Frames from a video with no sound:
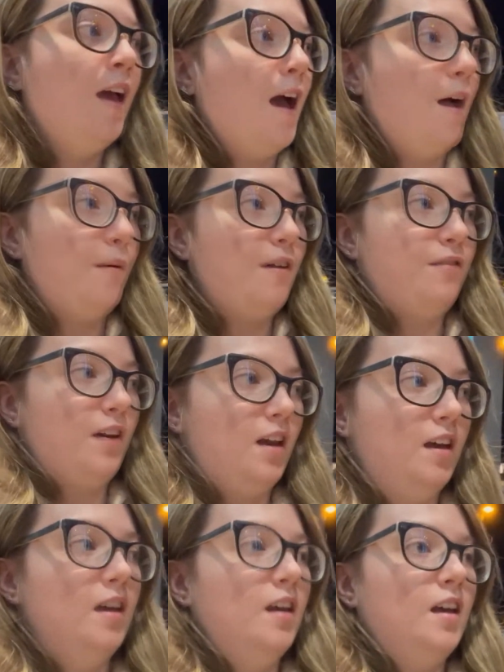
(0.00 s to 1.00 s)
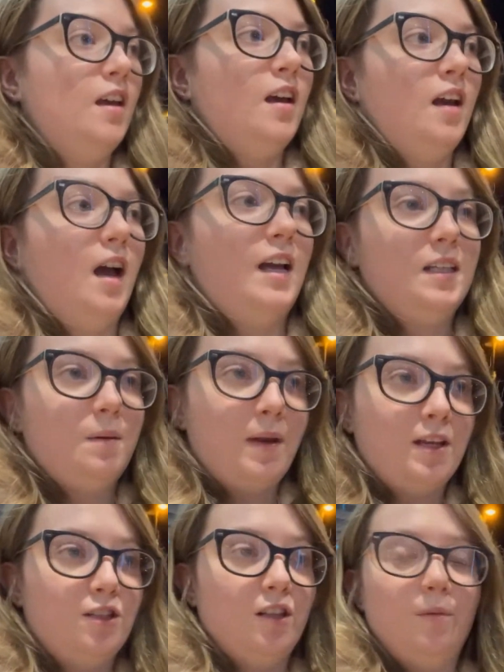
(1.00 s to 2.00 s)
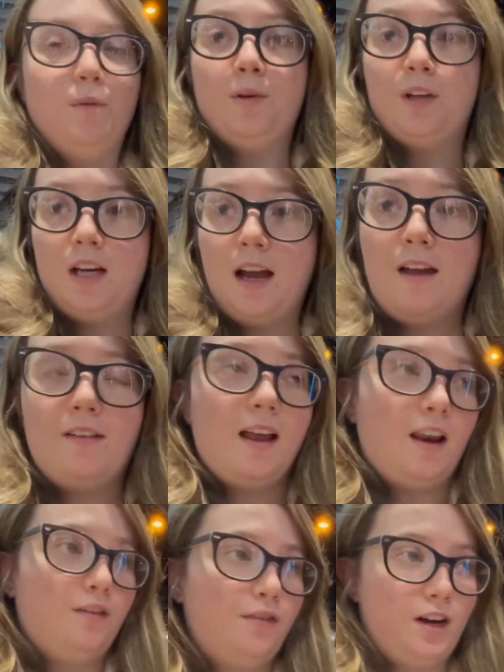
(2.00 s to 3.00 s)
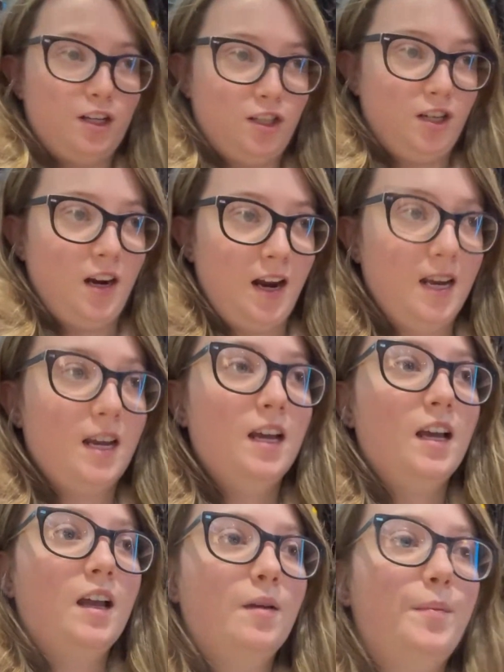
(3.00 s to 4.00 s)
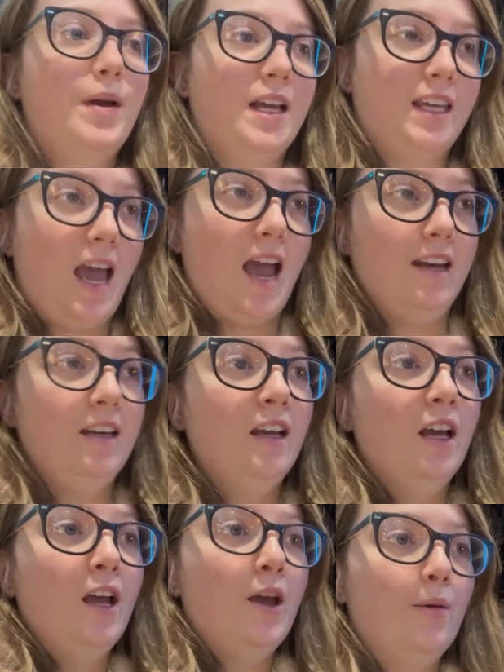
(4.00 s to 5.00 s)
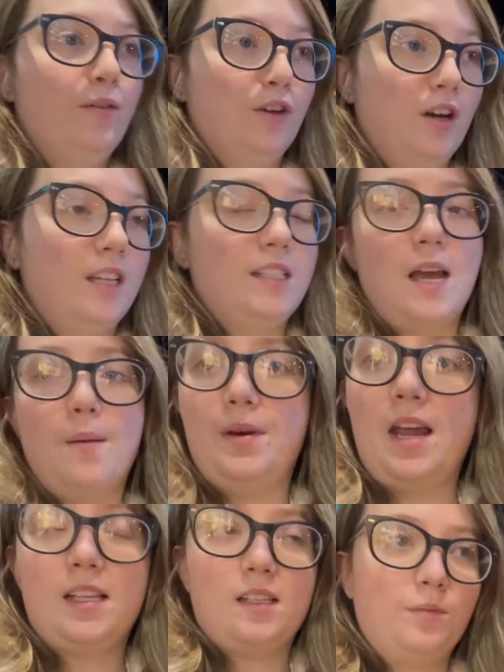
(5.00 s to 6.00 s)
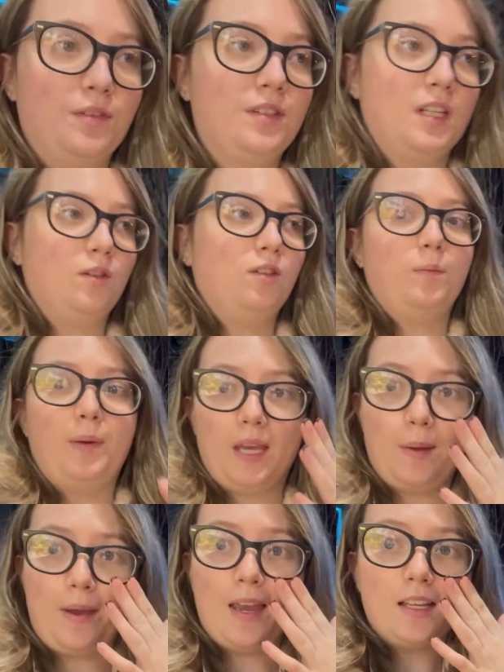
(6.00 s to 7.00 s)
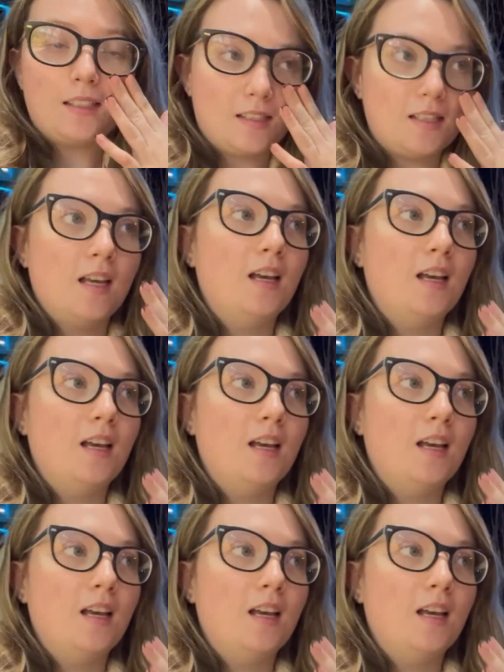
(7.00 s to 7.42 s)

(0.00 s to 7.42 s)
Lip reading: However, I did mention that we were going to have HelloFresh tonight, but again, we've gone into M&S and we've seen all the picky bits,